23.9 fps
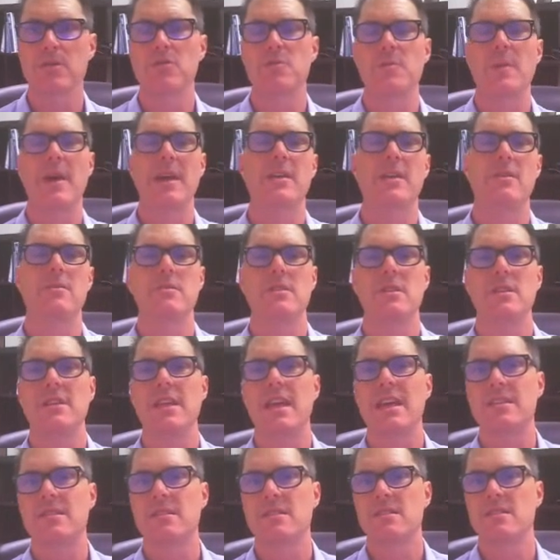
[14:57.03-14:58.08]
managers
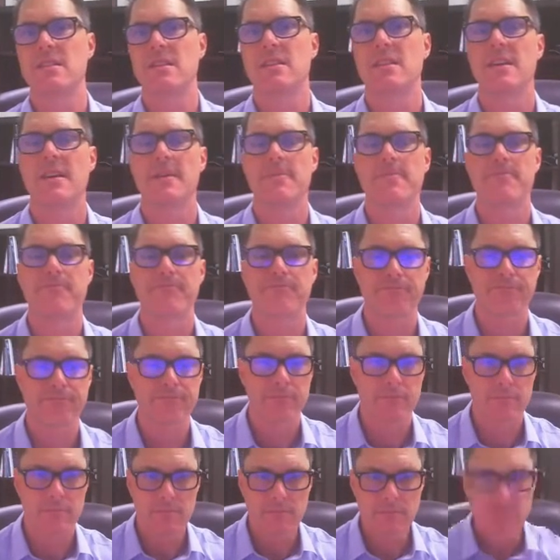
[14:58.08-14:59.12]
indexes and the
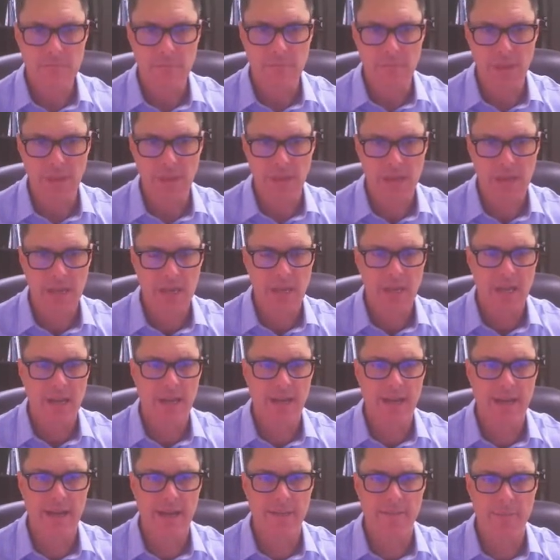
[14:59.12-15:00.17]

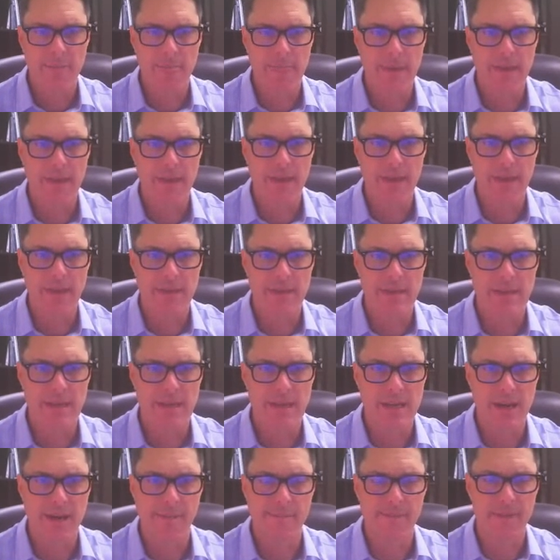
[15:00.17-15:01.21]
and
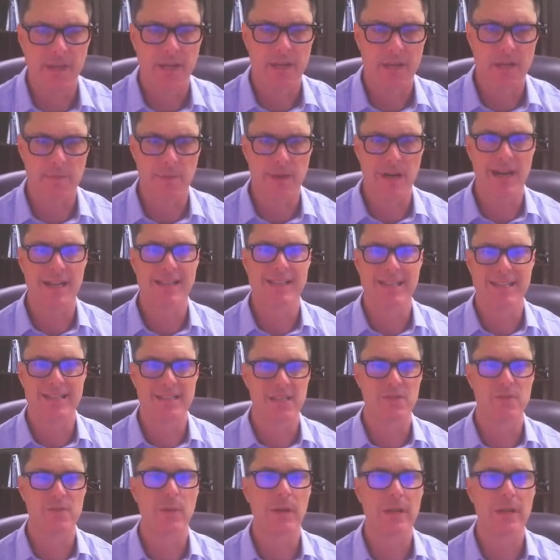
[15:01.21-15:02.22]
the composites, as well